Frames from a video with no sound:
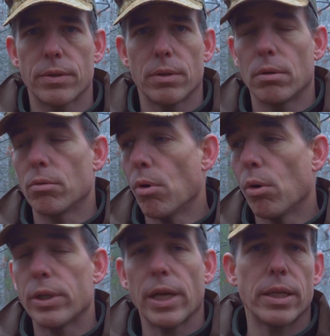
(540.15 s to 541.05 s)
raw
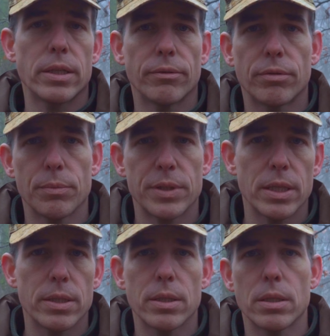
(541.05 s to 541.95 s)
data from
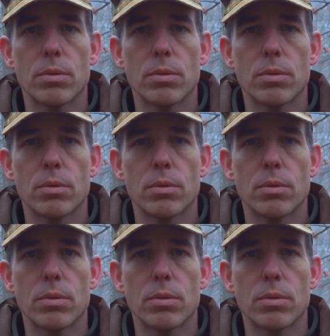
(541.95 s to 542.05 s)
sensors,